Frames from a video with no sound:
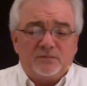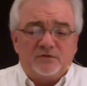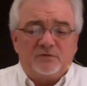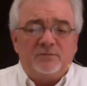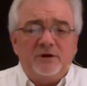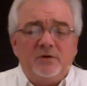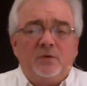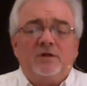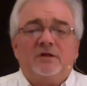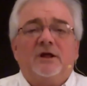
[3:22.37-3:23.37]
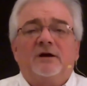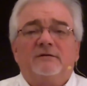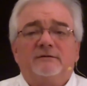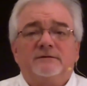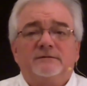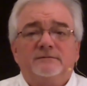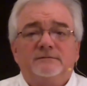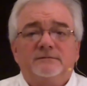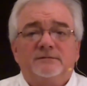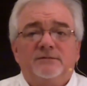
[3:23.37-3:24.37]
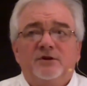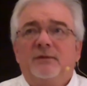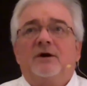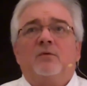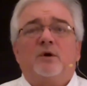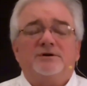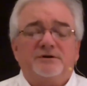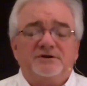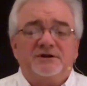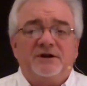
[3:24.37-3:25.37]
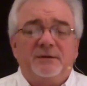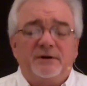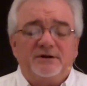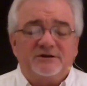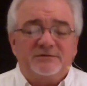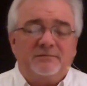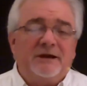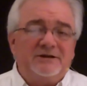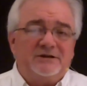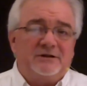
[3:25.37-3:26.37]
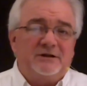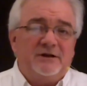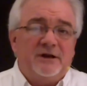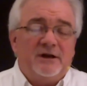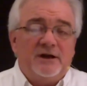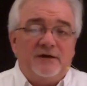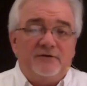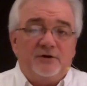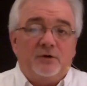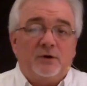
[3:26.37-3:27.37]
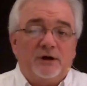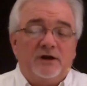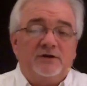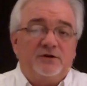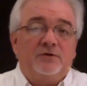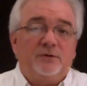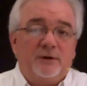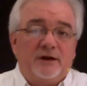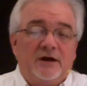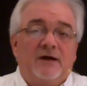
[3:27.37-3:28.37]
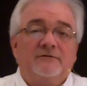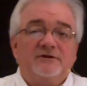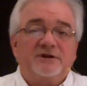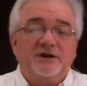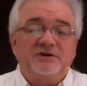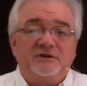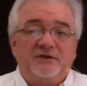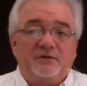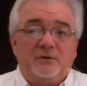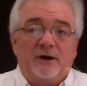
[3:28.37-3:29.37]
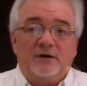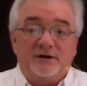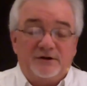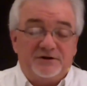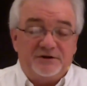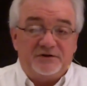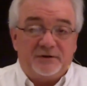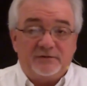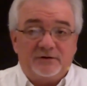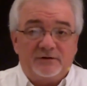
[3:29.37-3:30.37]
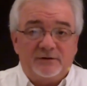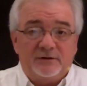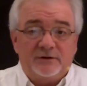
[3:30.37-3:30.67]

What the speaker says: Speak with love, no matter what you're sending, but especially if you're going into a conversation that's around a touchy subject.